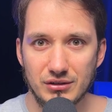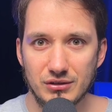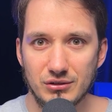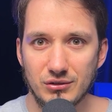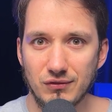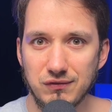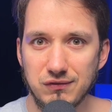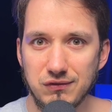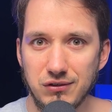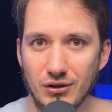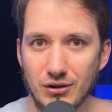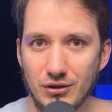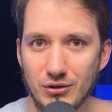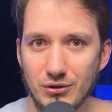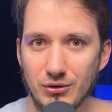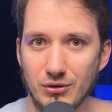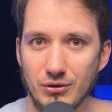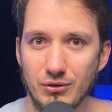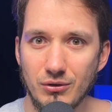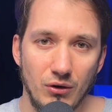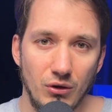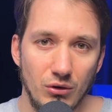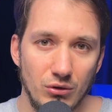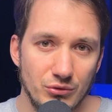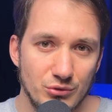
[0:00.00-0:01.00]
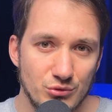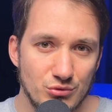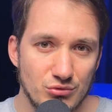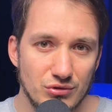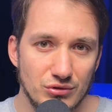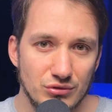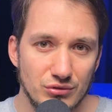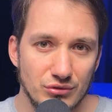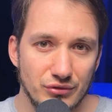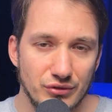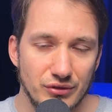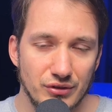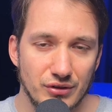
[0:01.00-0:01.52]
to follow old
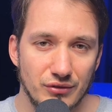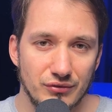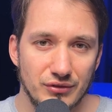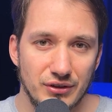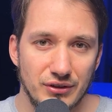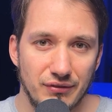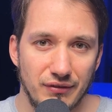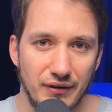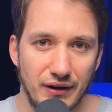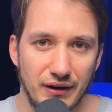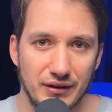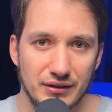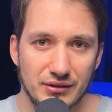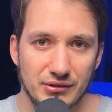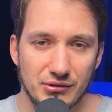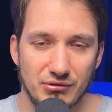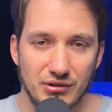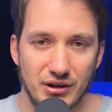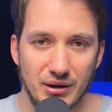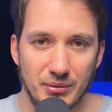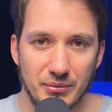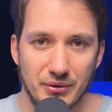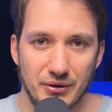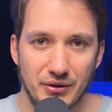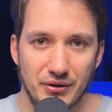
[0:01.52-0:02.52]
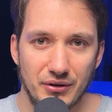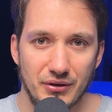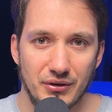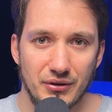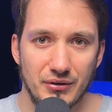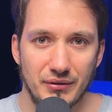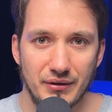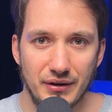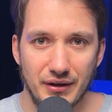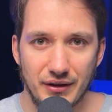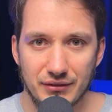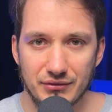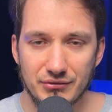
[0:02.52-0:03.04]
rules of defining grammar
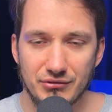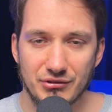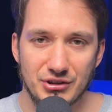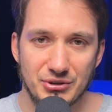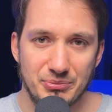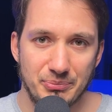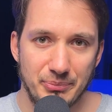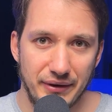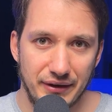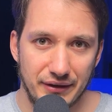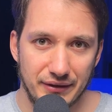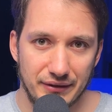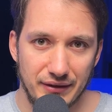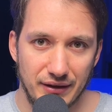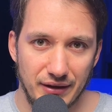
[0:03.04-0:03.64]
and respect